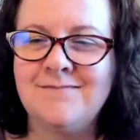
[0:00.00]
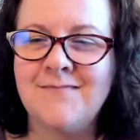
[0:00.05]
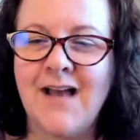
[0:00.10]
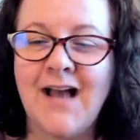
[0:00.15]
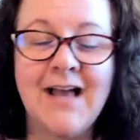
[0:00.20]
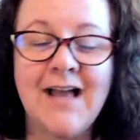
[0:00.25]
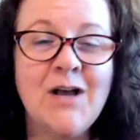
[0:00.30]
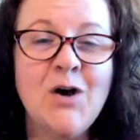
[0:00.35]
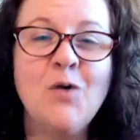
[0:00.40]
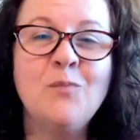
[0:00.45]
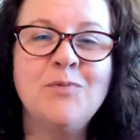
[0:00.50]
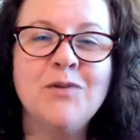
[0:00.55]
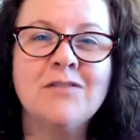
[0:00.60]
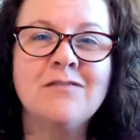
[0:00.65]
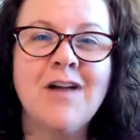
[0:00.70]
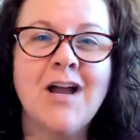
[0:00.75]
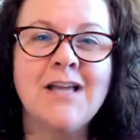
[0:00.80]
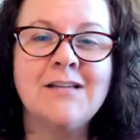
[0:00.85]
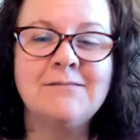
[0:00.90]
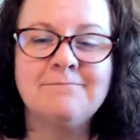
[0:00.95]
I hope you're
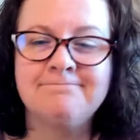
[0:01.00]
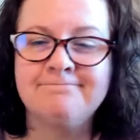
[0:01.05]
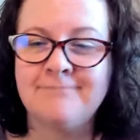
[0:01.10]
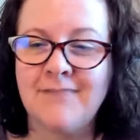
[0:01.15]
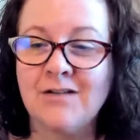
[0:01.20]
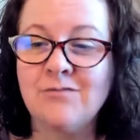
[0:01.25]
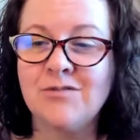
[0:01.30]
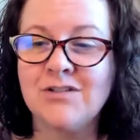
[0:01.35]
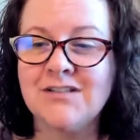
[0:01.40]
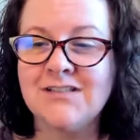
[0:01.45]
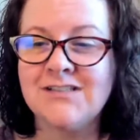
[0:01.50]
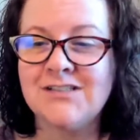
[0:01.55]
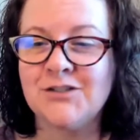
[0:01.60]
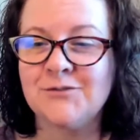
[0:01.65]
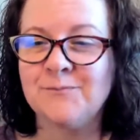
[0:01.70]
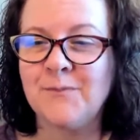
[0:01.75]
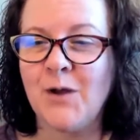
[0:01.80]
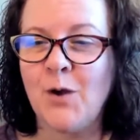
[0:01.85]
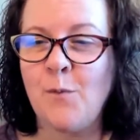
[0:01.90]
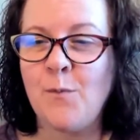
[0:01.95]
right. I really
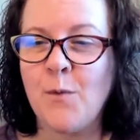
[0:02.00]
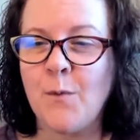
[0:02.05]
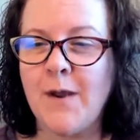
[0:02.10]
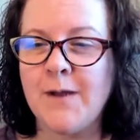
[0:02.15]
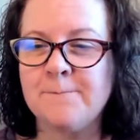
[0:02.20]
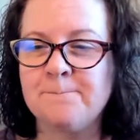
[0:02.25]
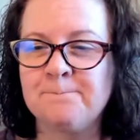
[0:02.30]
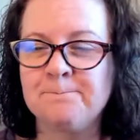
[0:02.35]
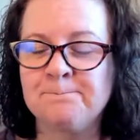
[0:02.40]
do. I hope you're right.